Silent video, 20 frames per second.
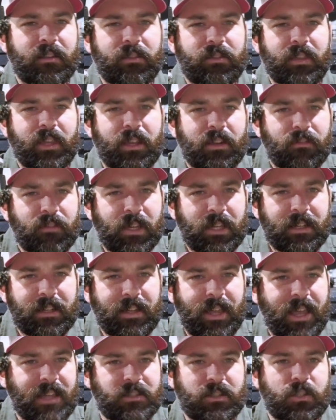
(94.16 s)
Think of it
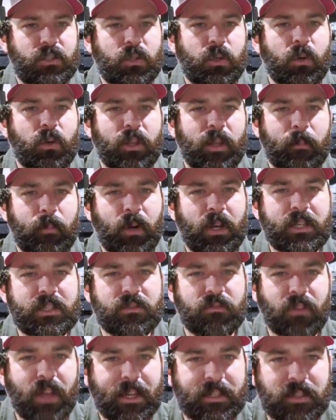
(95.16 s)
as a tool that brings
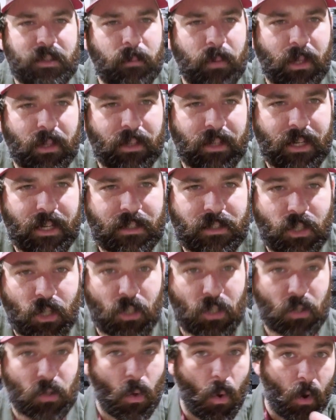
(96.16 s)
flexibility to
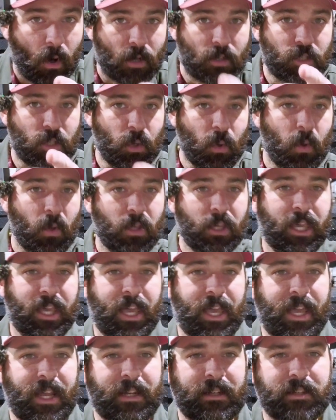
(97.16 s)
your
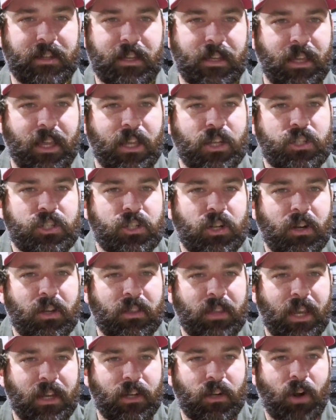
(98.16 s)
toolkit, ensuring
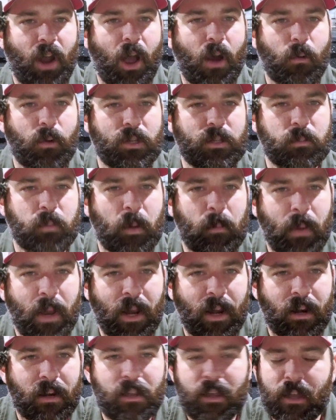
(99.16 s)
that you're always
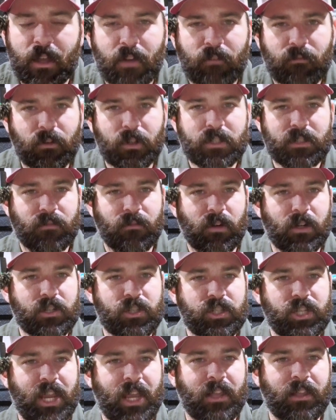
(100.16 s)
prepared for diverse
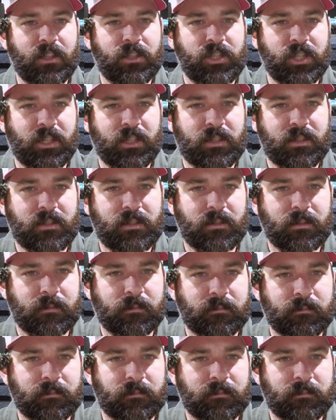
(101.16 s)
challenges.